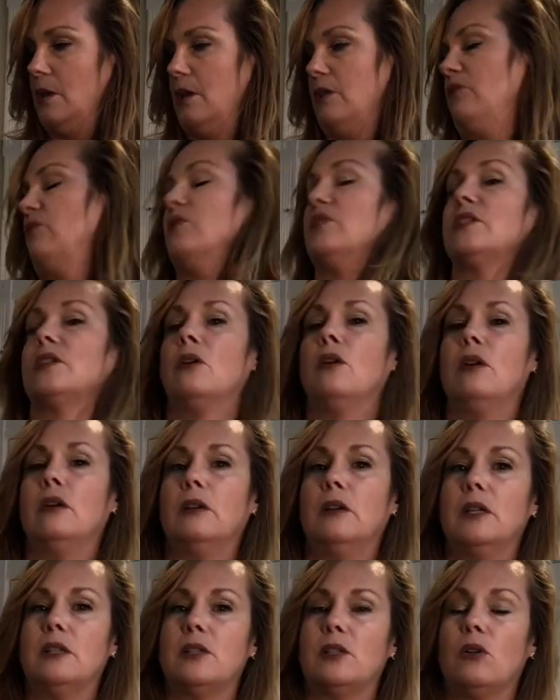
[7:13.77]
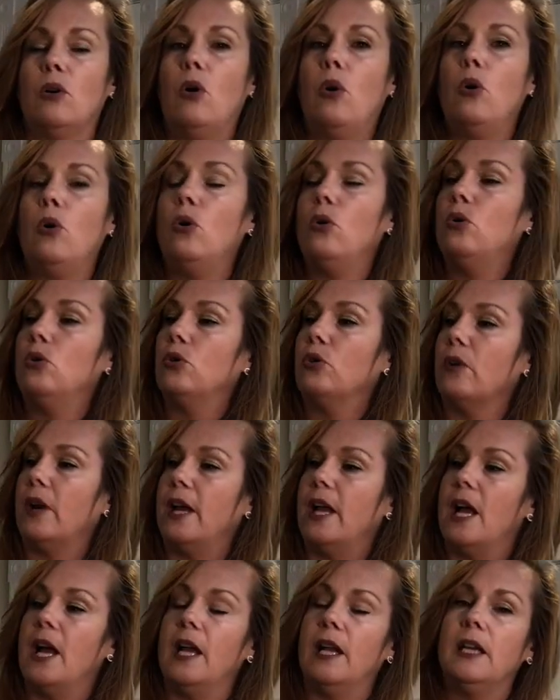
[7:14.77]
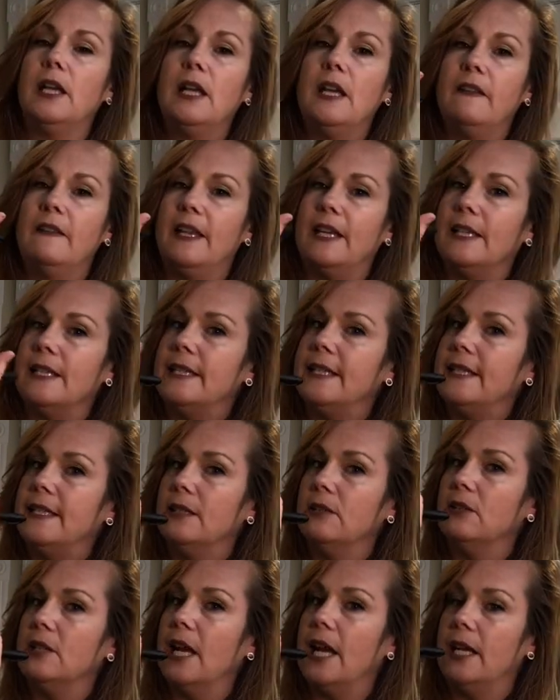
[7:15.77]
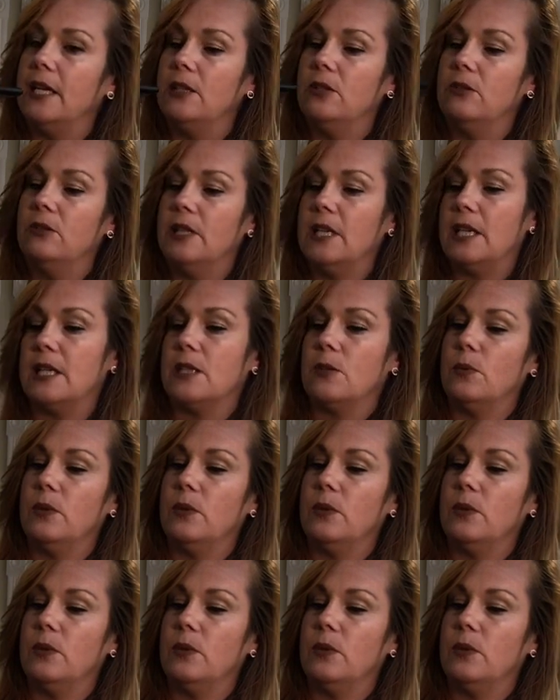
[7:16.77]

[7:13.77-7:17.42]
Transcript: if it's a whole crayon, they can still kind of do this.